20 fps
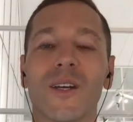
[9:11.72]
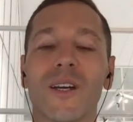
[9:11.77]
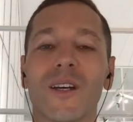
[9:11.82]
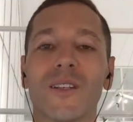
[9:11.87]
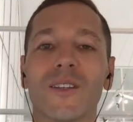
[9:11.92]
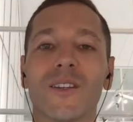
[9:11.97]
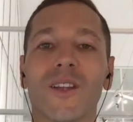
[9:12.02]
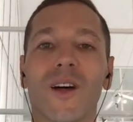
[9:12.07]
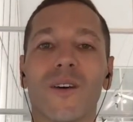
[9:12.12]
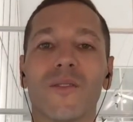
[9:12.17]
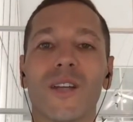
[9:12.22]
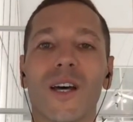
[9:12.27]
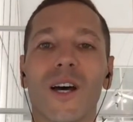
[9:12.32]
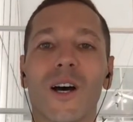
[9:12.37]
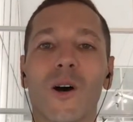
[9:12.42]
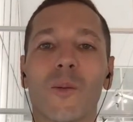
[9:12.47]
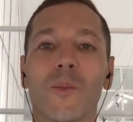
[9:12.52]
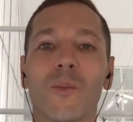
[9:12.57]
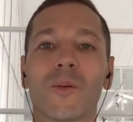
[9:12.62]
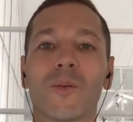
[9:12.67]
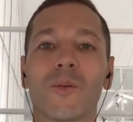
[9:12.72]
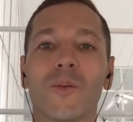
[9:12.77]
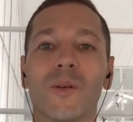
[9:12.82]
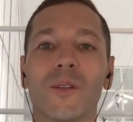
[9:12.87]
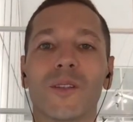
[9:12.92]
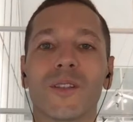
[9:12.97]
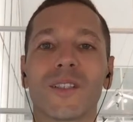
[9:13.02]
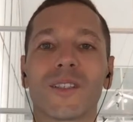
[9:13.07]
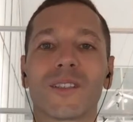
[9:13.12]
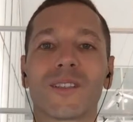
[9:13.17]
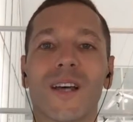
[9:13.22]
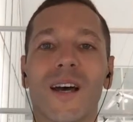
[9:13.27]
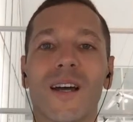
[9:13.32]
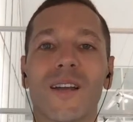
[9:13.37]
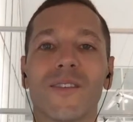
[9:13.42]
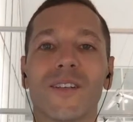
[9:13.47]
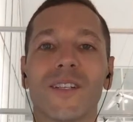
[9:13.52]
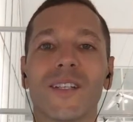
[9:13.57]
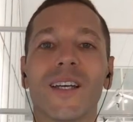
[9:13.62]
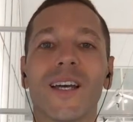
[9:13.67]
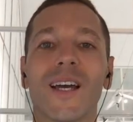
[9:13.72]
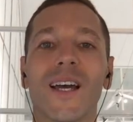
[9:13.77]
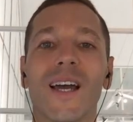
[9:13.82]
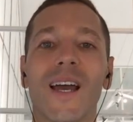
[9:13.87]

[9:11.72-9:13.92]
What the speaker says: Love to help with this side of it.